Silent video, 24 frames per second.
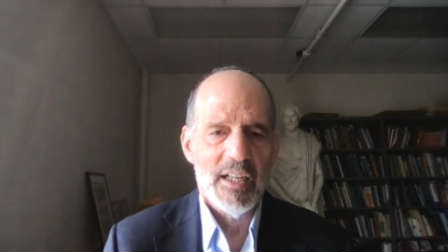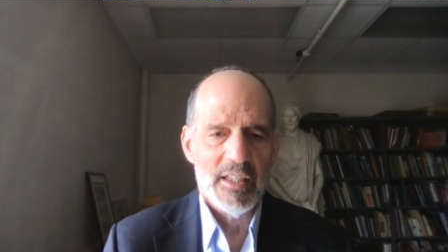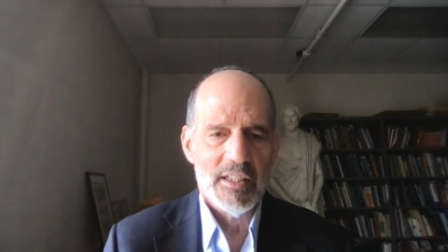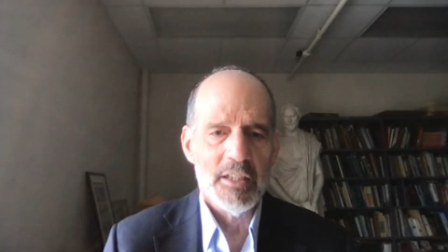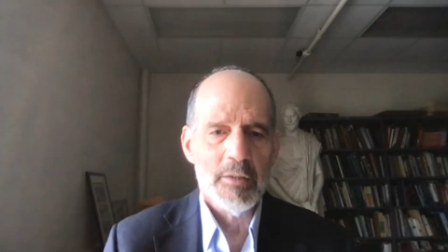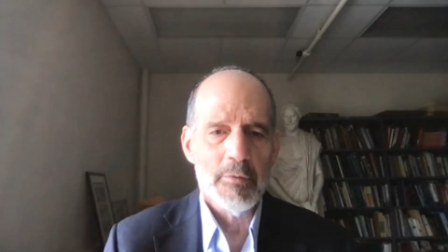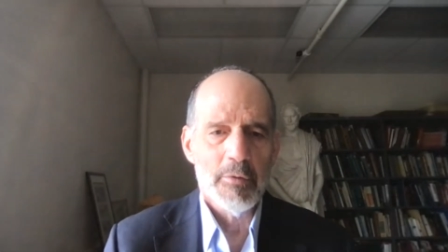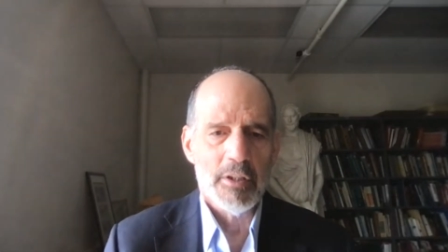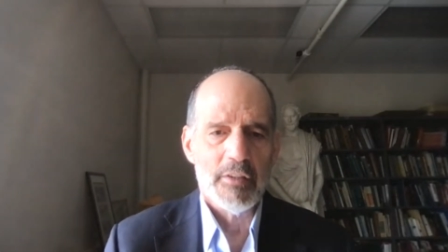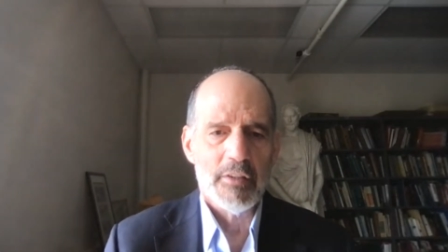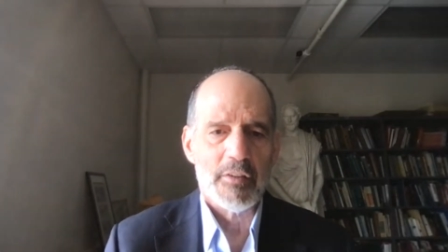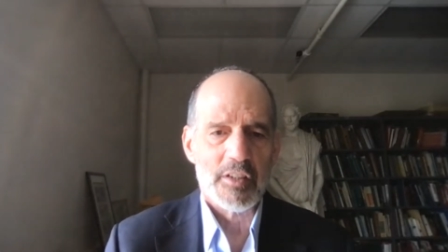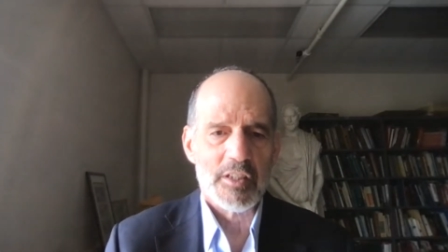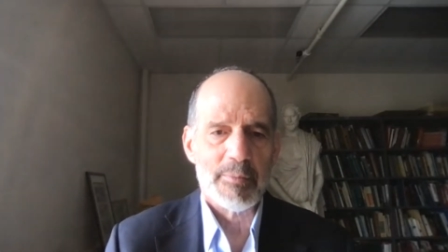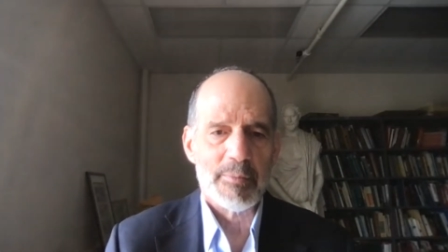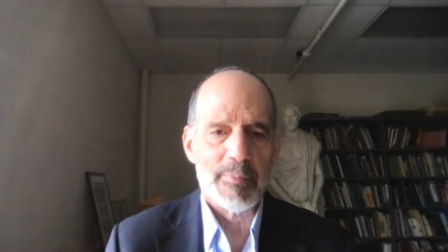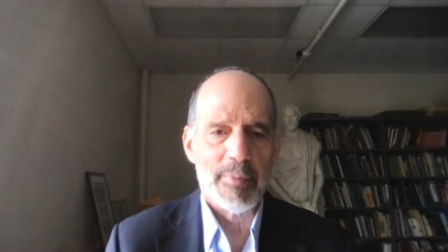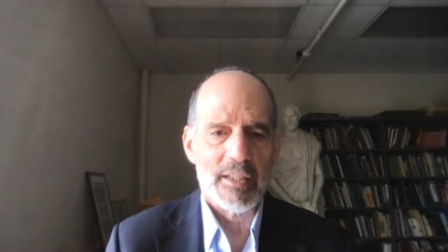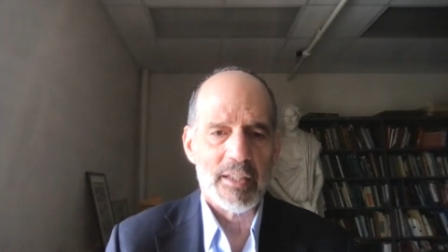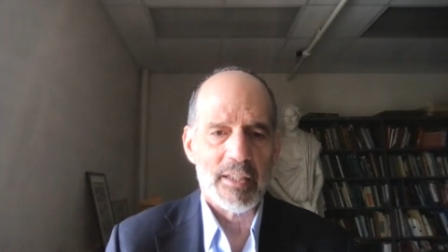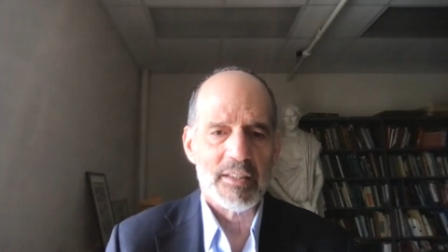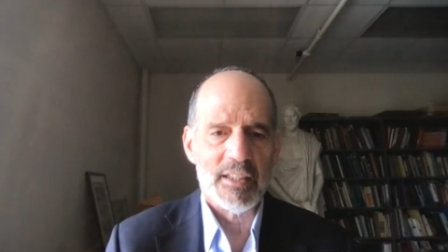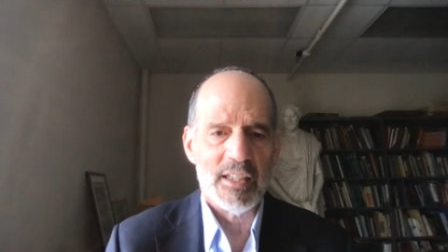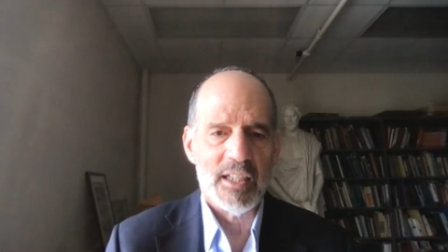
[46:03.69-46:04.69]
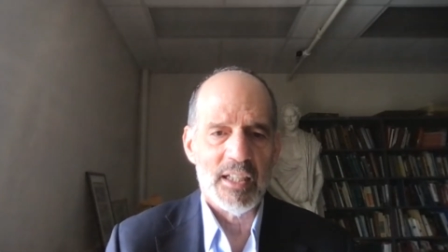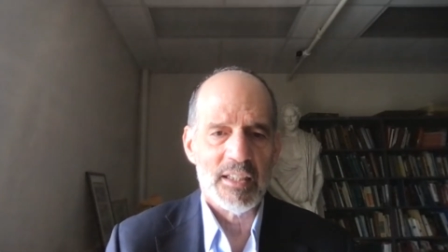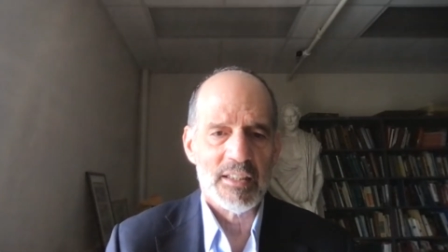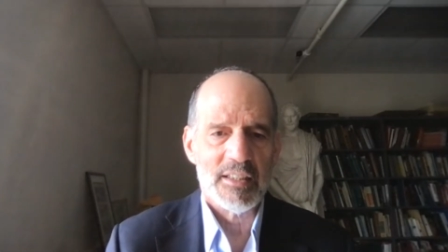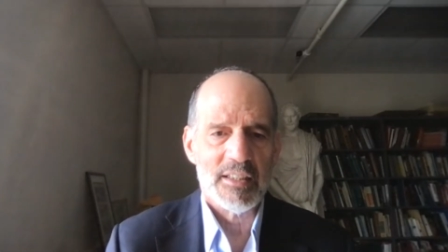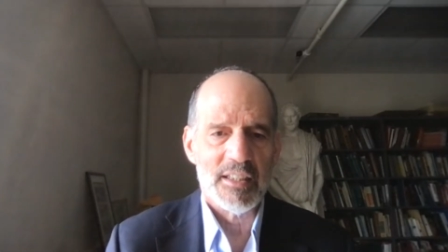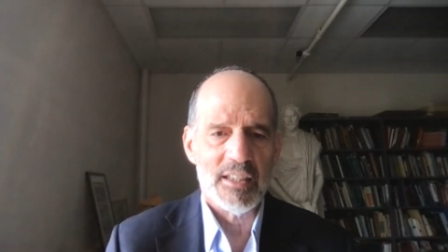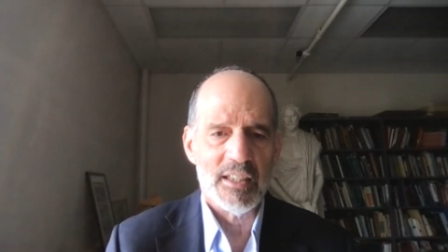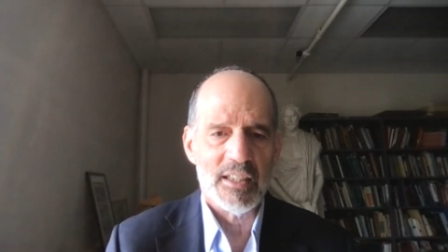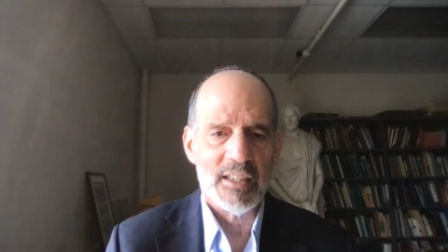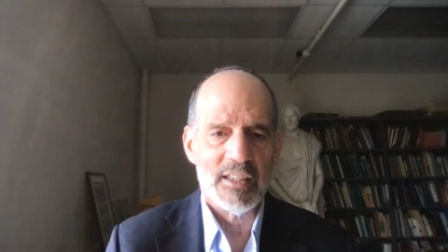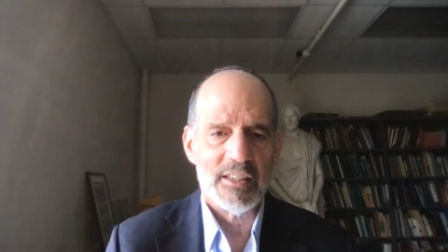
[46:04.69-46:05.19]
you would have expected
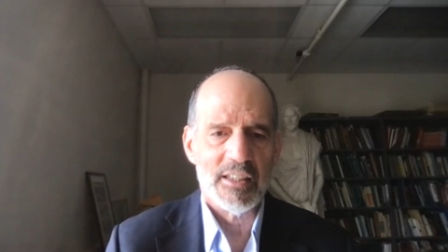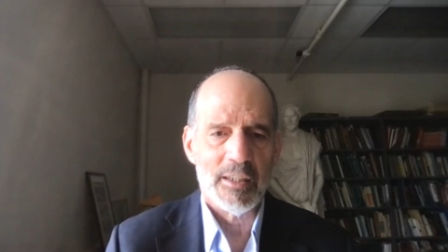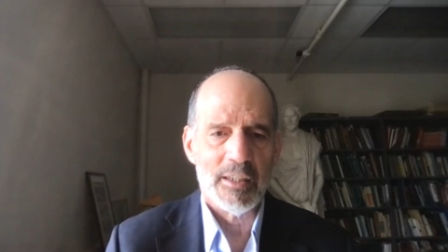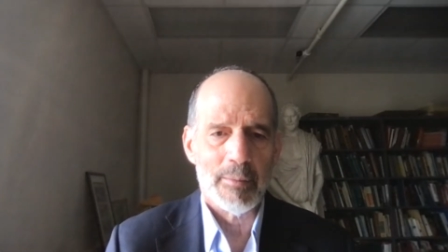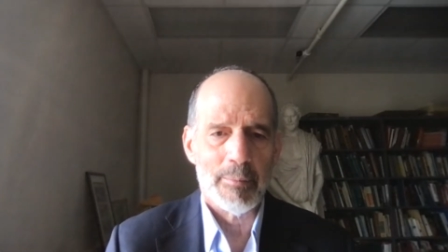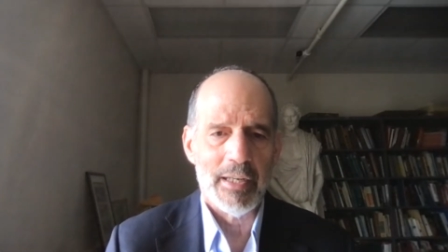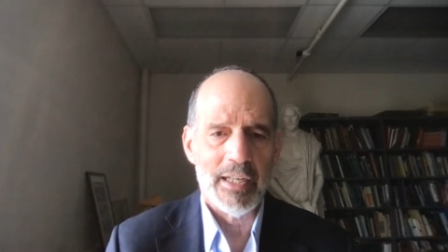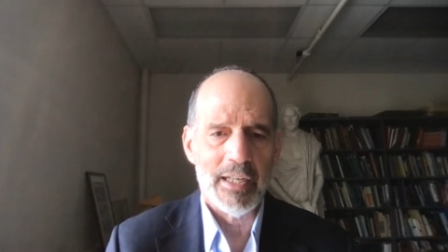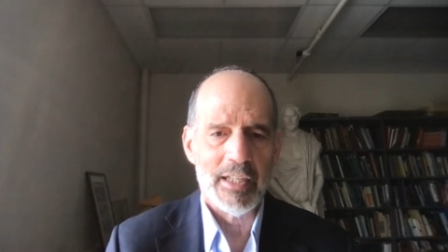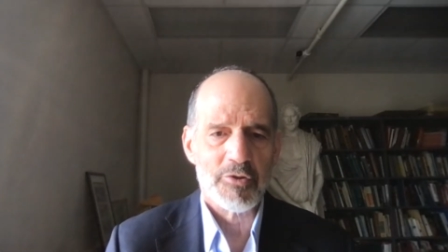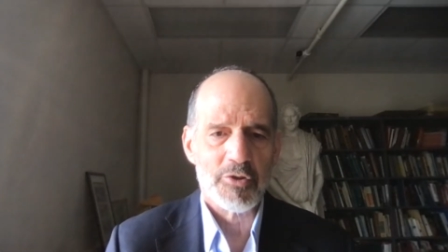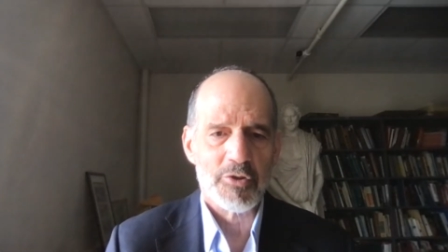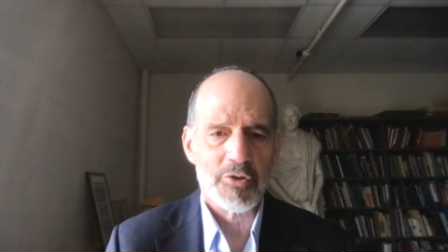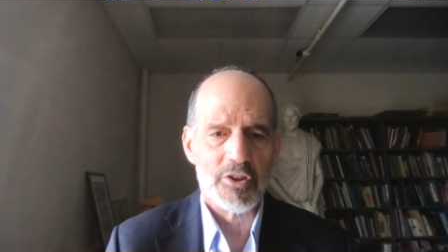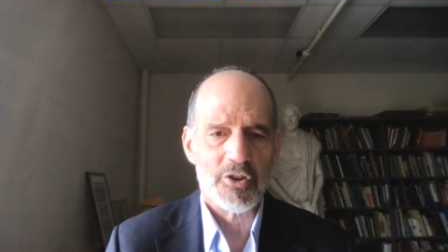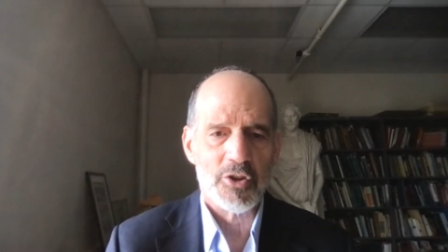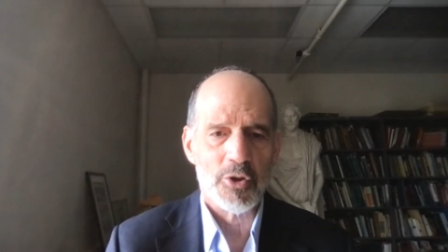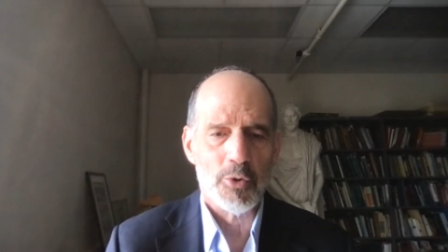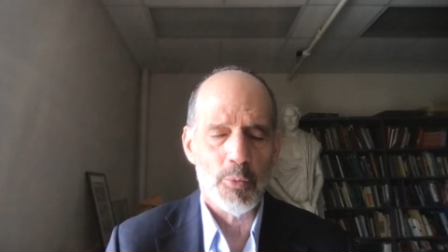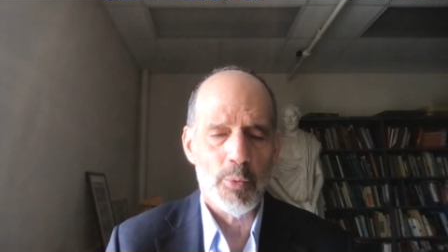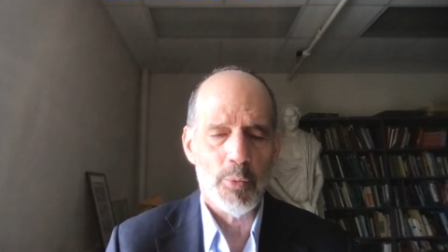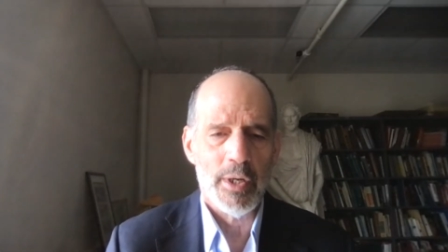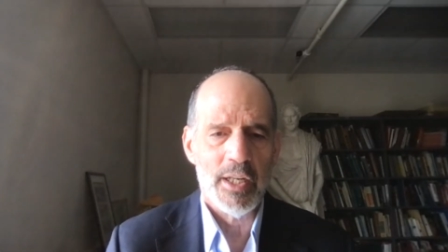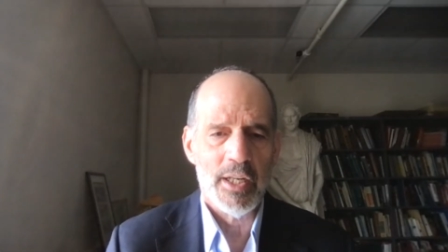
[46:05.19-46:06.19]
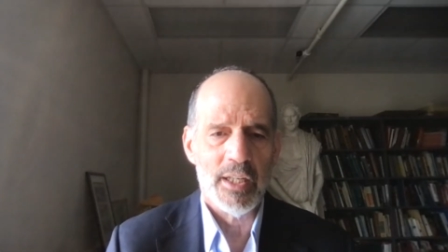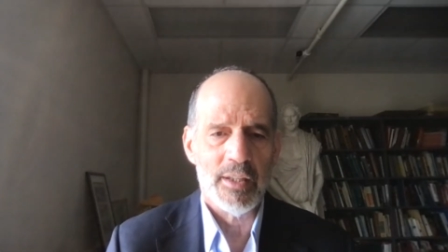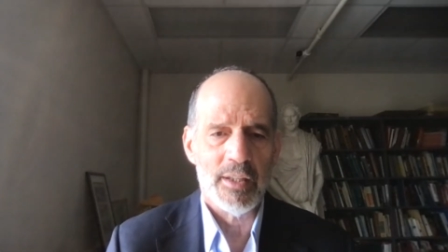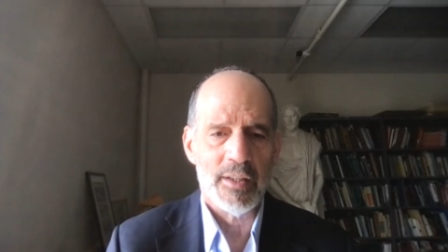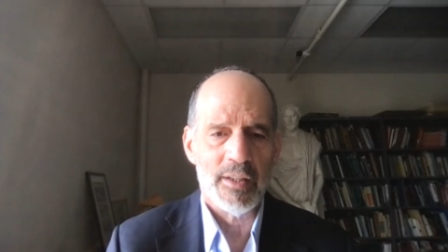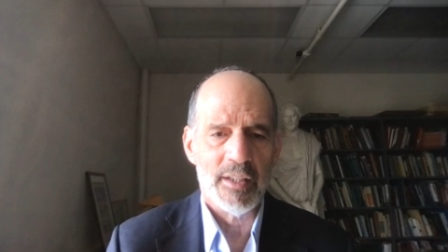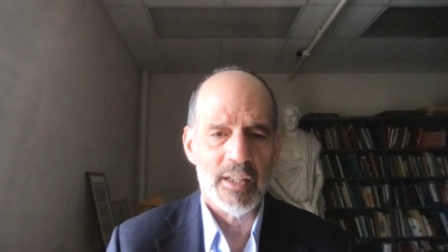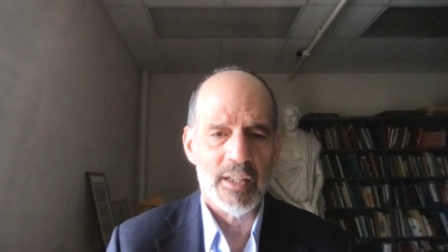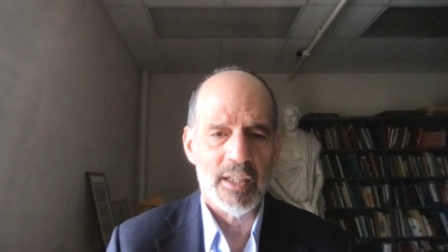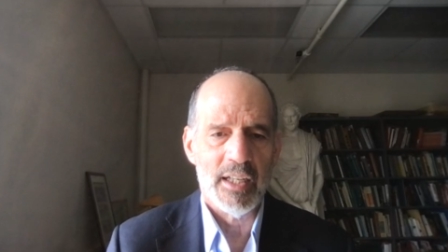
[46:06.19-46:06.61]
Antony and Cleopatra to win.